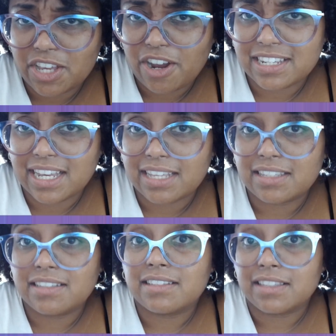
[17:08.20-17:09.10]
test,
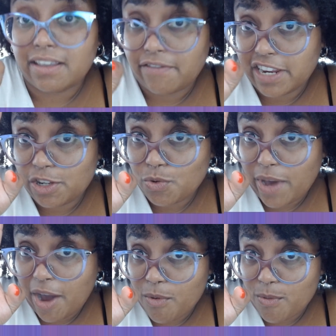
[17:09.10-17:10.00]
the
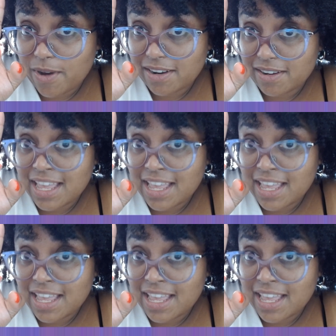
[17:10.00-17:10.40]
72-hour one,